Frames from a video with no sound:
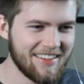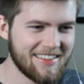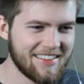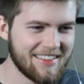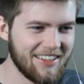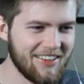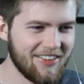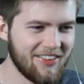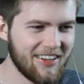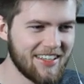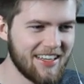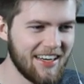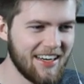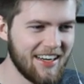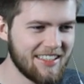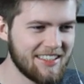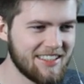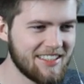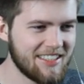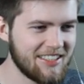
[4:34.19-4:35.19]
Let's see. What can
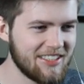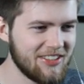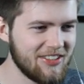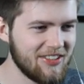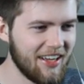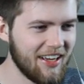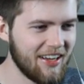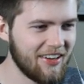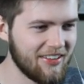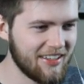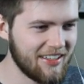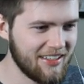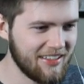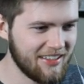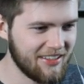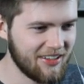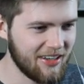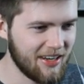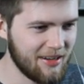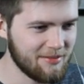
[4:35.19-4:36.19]
I shoot out
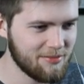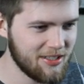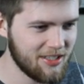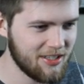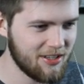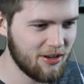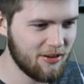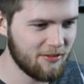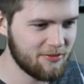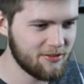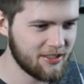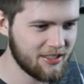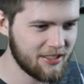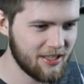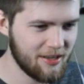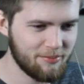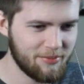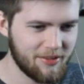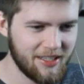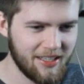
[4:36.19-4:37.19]
here? I'm going to go for
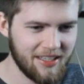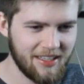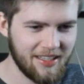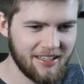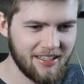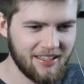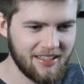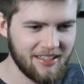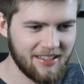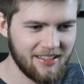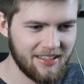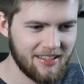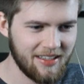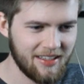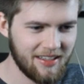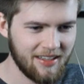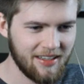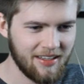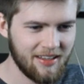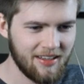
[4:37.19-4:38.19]
something...
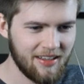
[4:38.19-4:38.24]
